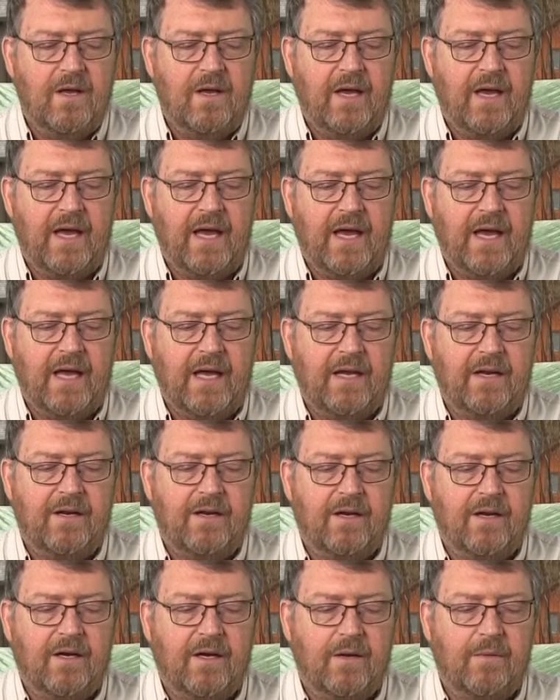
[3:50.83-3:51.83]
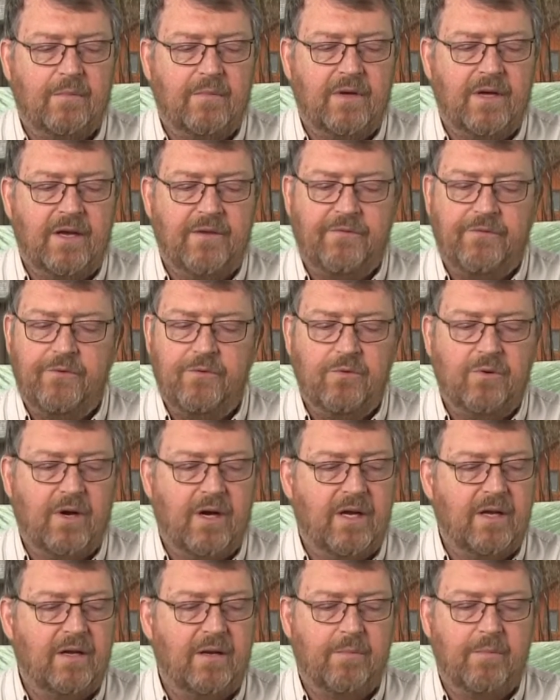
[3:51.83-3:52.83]
And if you
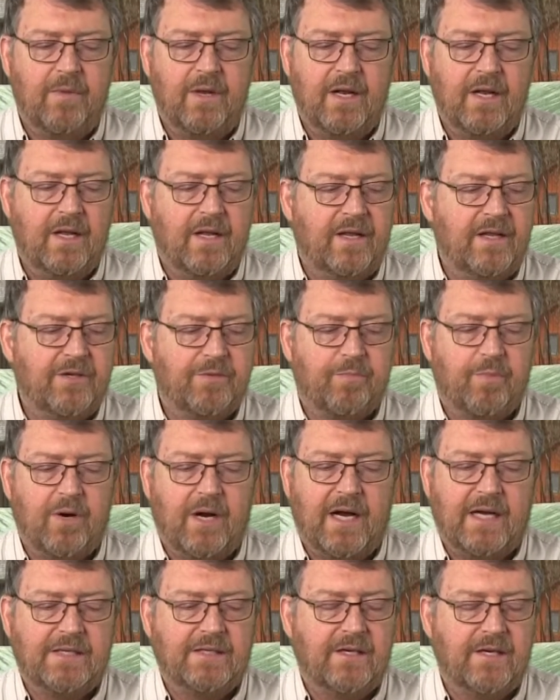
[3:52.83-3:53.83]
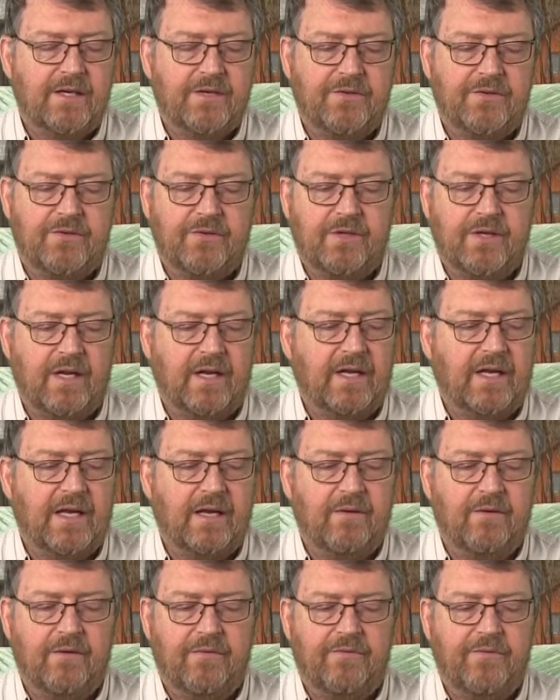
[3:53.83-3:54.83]
are in the middle of this process,
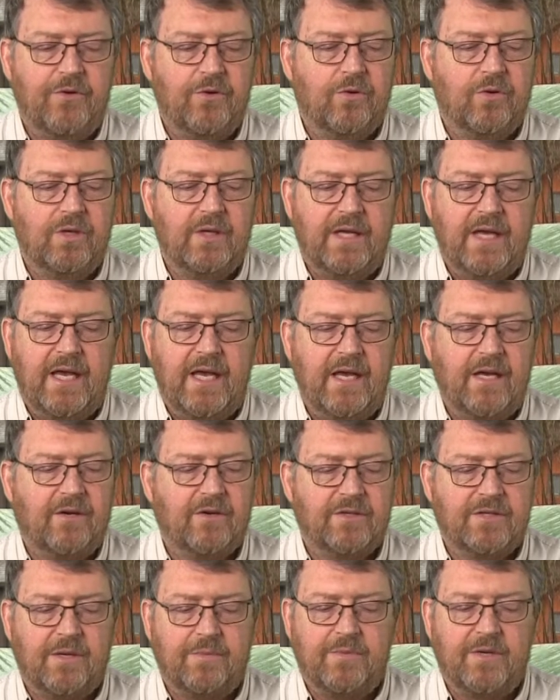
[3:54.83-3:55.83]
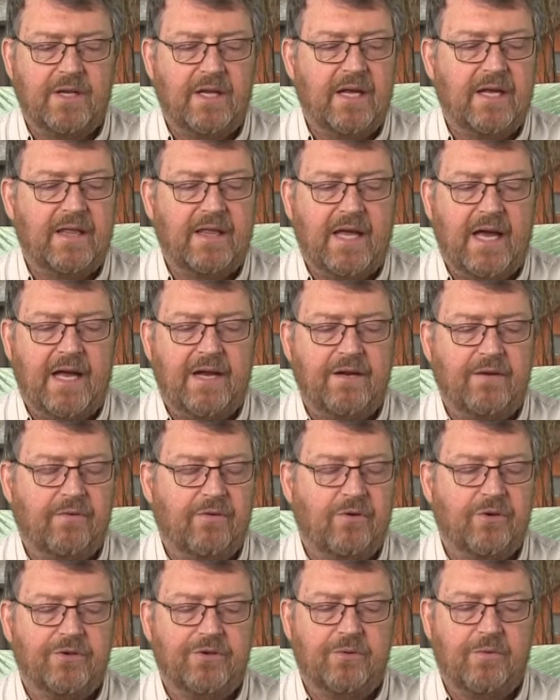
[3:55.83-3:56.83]
get a fuel leak or something like that,
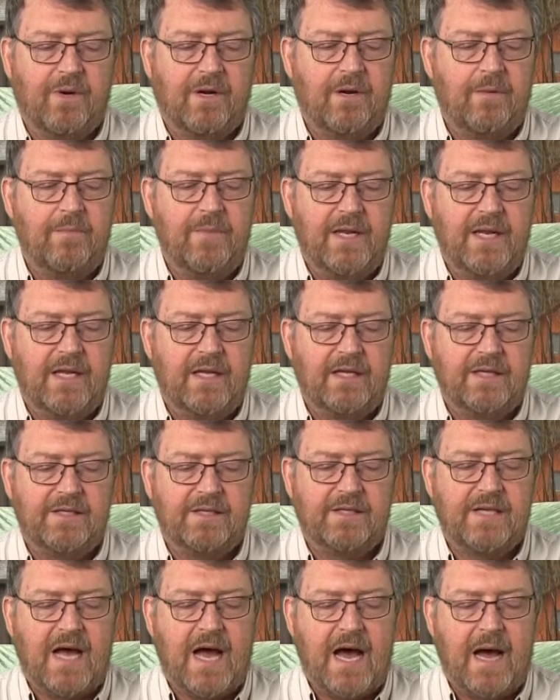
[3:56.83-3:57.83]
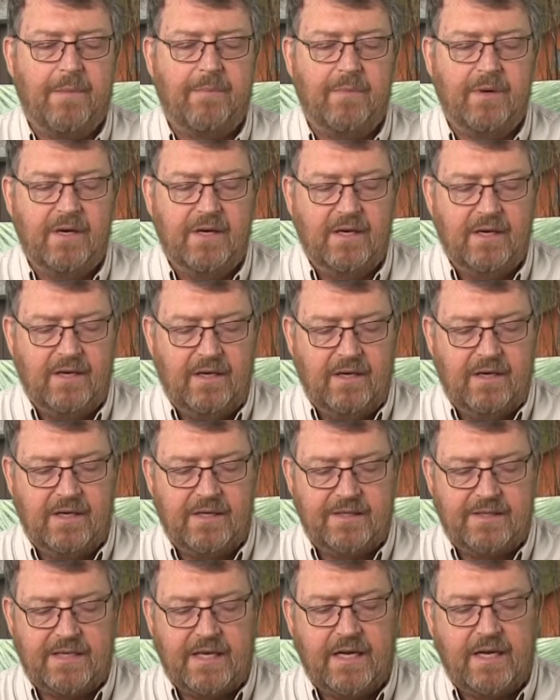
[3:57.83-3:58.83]
of course you want to immediately stop
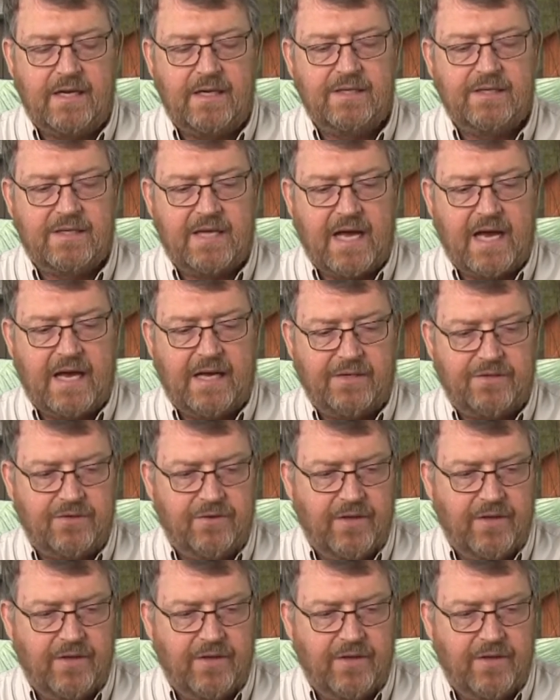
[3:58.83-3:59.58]
and set it aside.